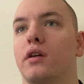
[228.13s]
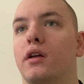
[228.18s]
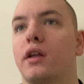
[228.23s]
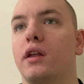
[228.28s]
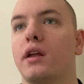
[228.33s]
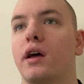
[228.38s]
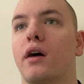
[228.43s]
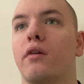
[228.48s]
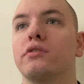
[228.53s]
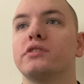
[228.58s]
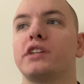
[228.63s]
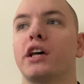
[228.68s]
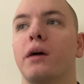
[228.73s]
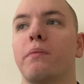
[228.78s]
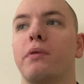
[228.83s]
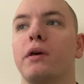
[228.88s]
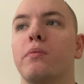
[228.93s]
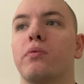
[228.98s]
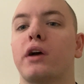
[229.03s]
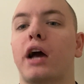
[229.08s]
and I always have
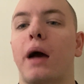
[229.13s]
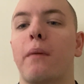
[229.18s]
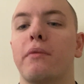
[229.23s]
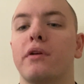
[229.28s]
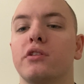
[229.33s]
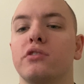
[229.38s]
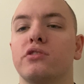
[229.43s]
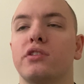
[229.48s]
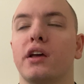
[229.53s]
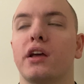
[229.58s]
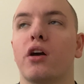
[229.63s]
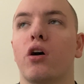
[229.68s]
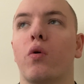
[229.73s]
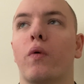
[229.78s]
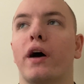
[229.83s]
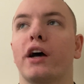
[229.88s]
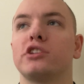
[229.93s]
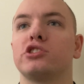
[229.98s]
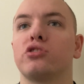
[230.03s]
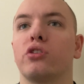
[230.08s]
people comment saying, oh,
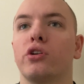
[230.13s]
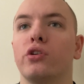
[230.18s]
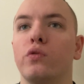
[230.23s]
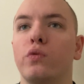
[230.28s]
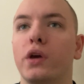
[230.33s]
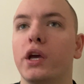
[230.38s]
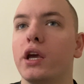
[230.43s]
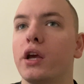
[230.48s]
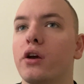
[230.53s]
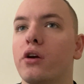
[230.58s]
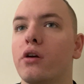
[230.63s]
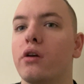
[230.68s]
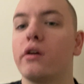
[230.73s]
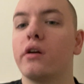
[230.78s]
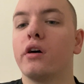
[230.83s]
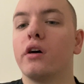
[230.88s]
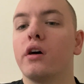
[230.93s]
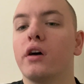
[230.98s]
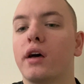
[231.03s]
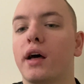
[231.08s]
I saw you
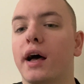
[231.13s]
here,